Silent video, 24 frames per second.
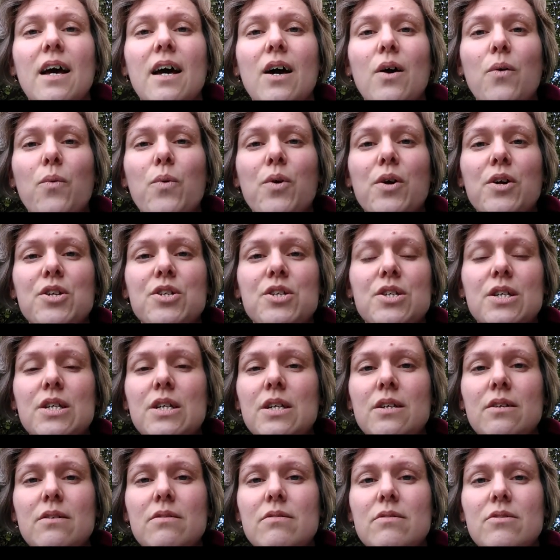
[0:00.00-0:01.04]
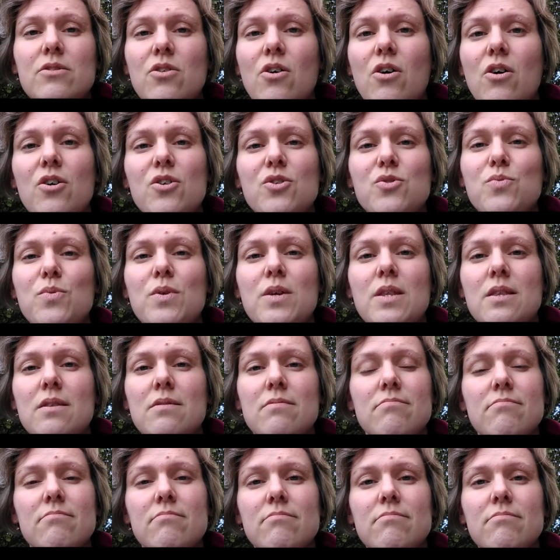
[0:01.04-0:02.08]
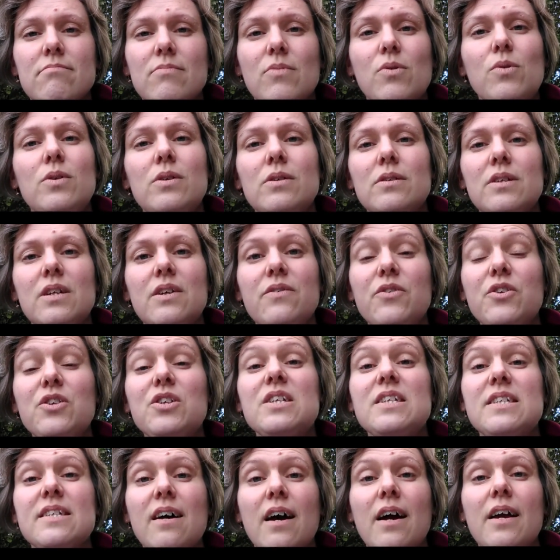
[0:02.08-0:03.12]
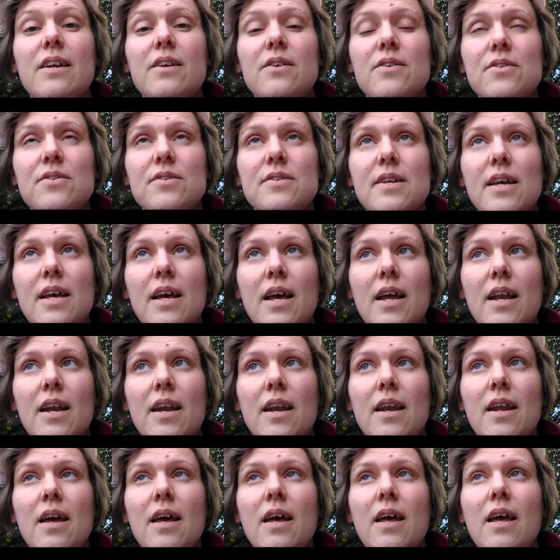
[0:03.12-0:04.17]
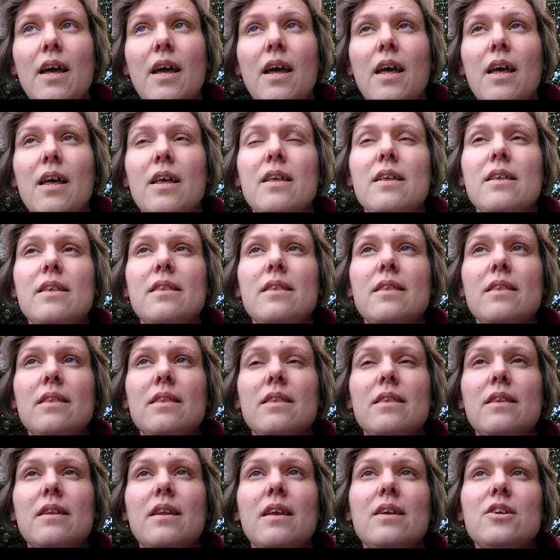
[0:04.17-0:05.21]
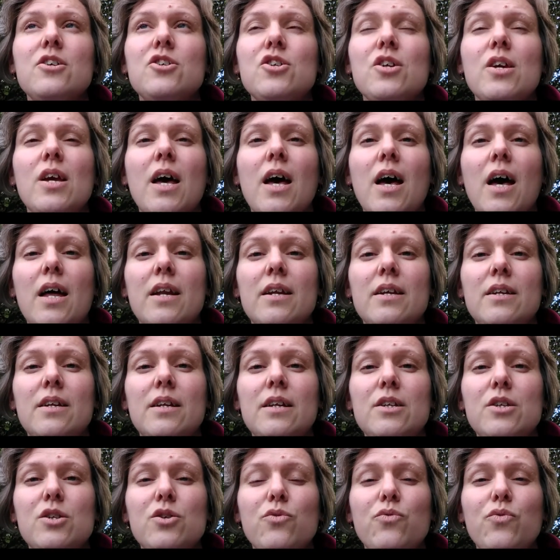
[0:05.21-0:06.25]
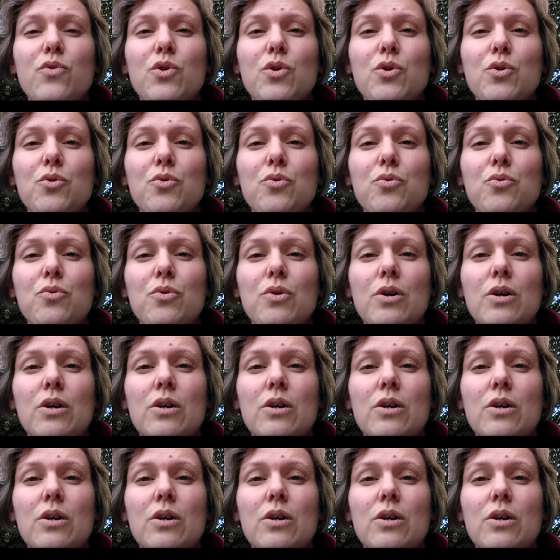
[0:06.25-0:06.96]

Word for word: uh, where she talks with, well, different designers. And she had an interview